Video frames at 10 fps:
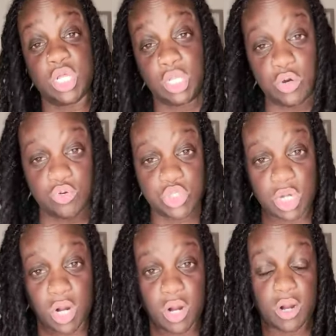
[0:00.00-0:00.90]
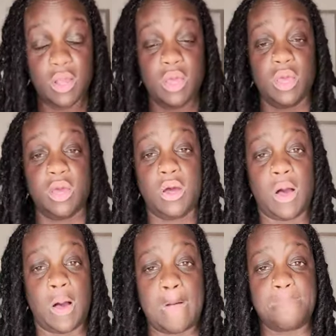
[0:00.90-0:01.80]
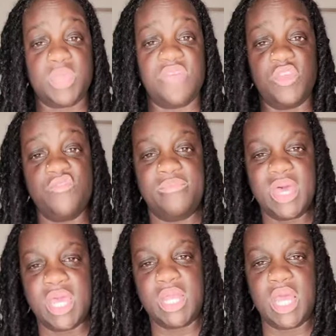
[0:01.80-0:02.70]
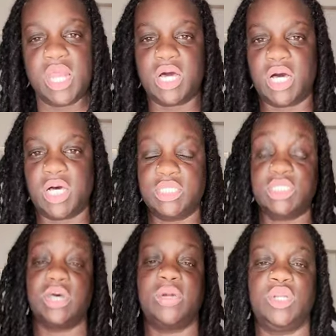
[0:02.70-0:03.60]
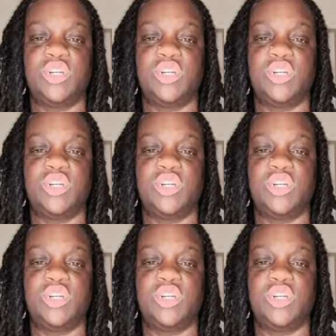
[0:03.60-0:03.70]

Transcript: Um, if you've been in a similar situation,